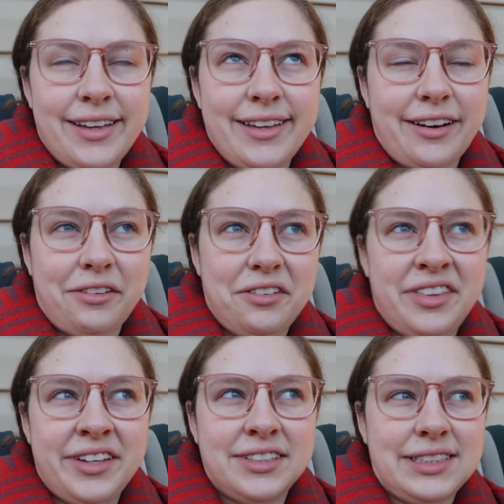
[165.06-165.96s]
I had other
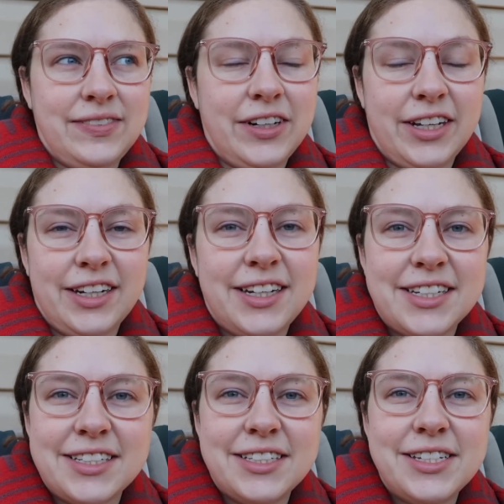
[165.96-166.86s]
things I forgot I
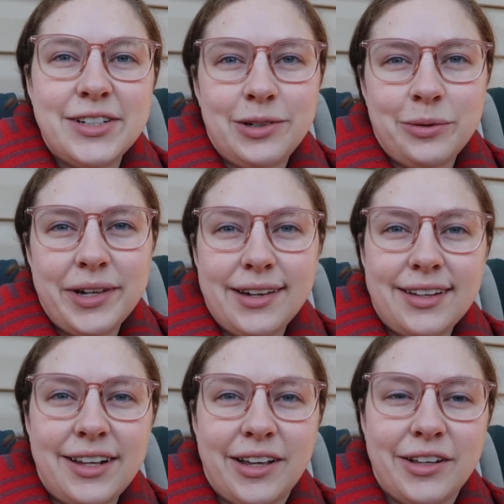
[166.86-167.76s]
needed to do. We
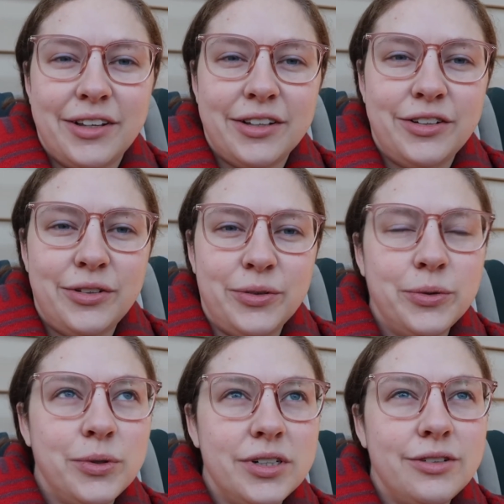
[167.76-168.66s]
had a
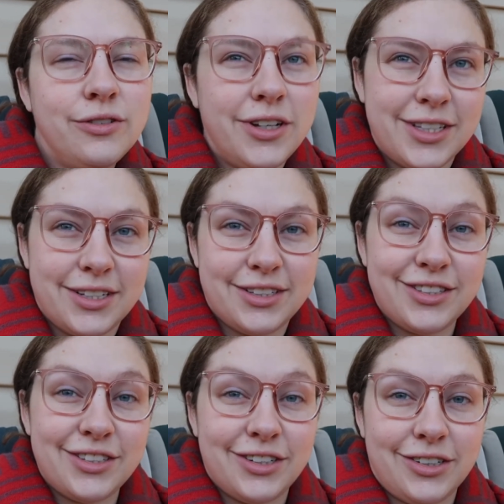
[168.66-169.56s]
new faucet
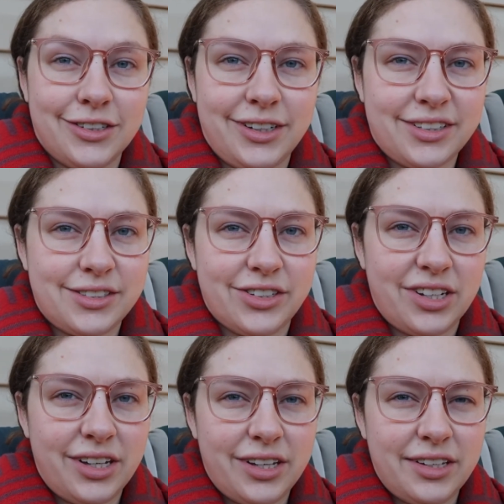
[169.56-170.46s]
installed
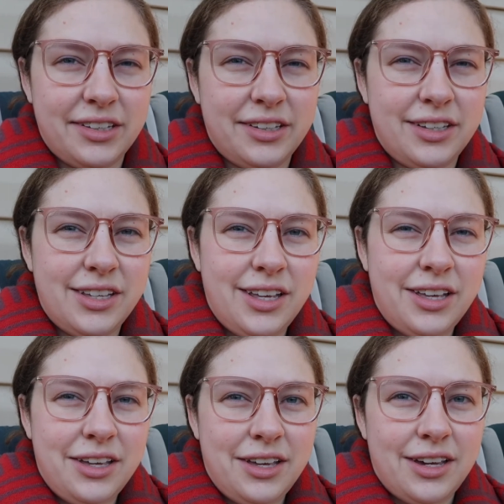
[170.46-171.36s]
yesterday,
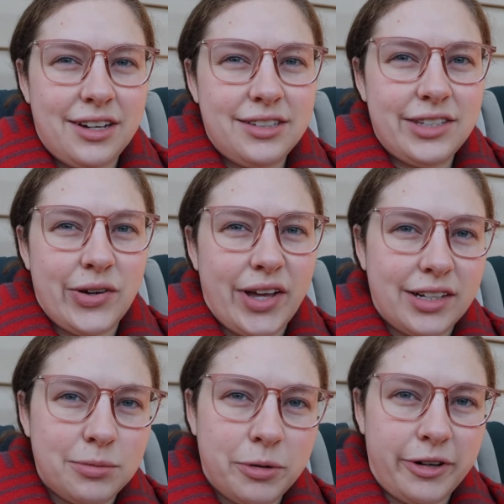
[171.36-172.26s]
and so I
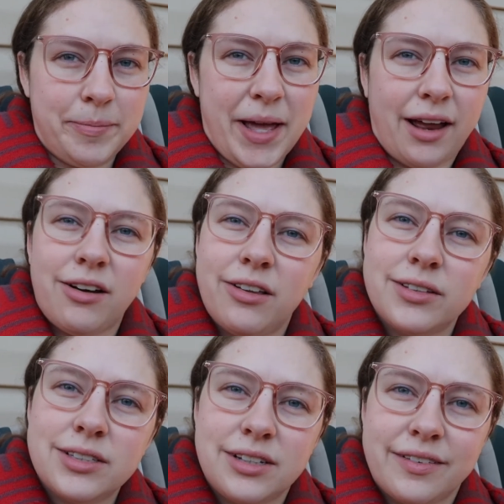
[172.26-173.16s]
had to put back all the
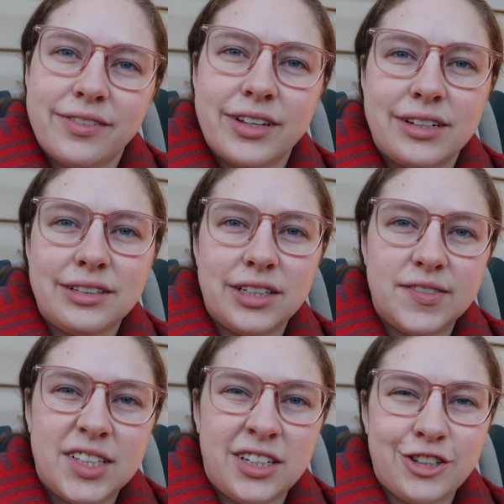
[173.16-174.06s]
stuff that
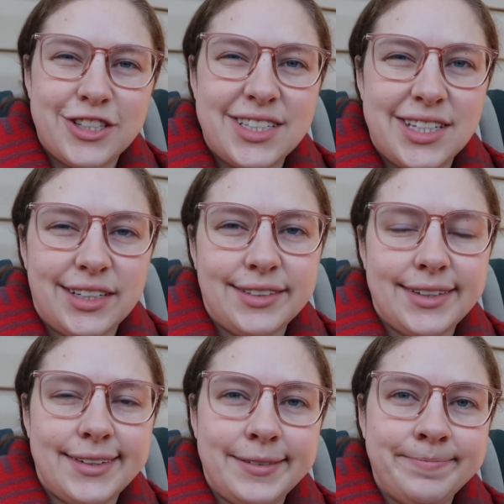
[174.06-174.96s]
lives under the sink.